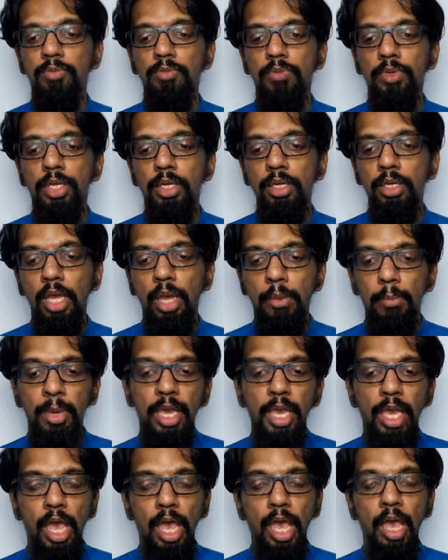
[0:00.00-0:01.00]
We
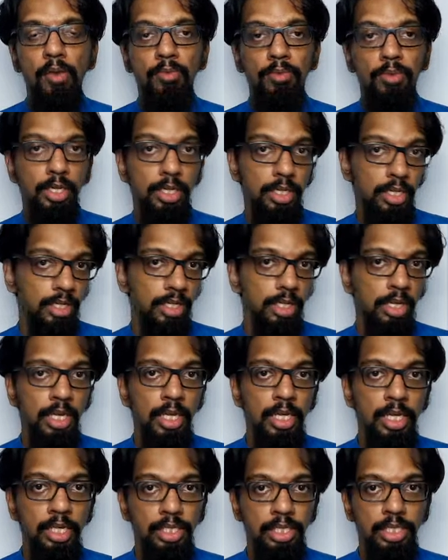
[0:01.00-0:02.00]
may have a
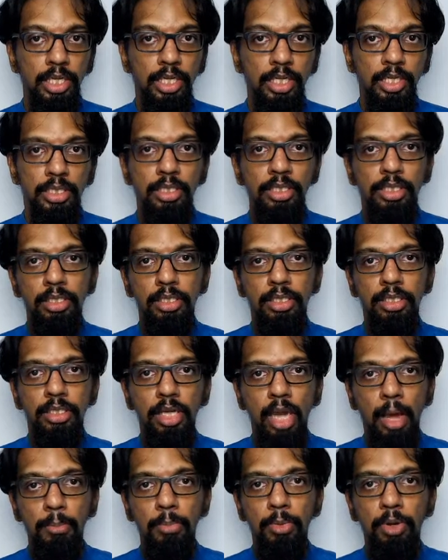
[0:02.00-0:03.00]
certain
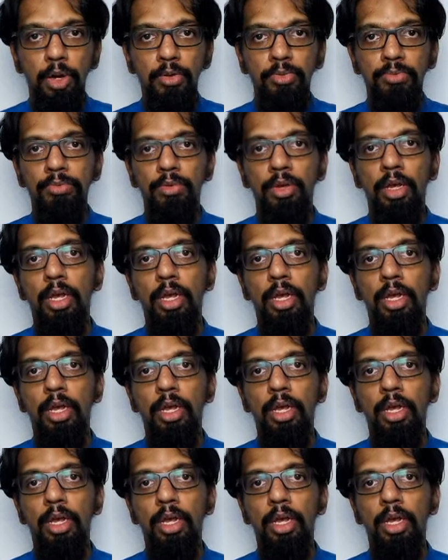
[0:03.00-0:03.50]
number of